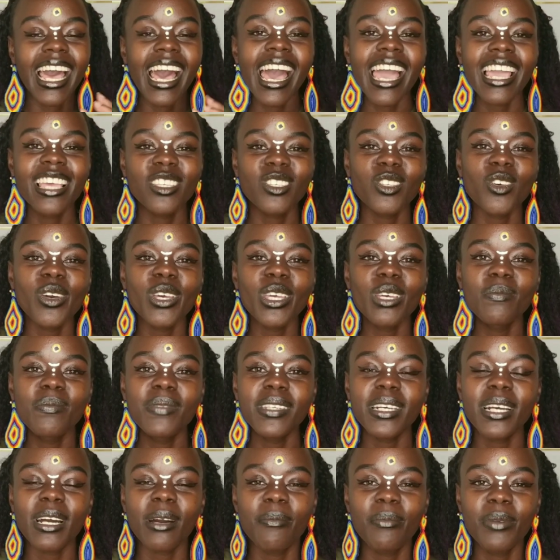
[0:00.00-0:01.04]
I saw him
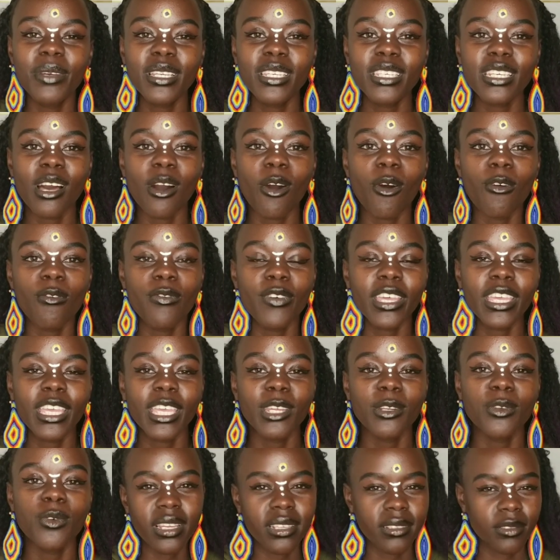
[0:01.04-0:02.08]
take a picture of a
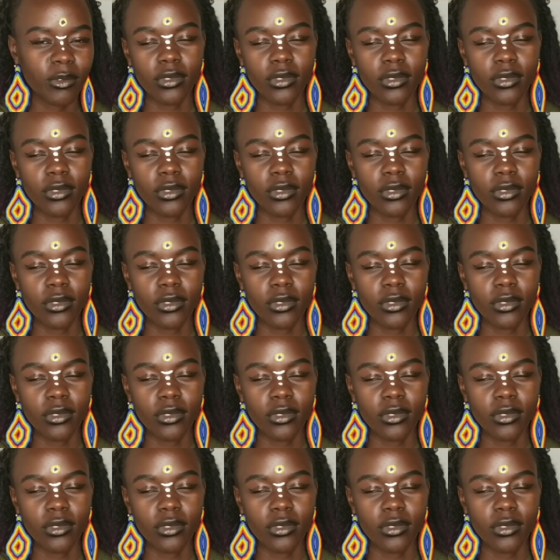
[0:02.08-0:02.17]
kid.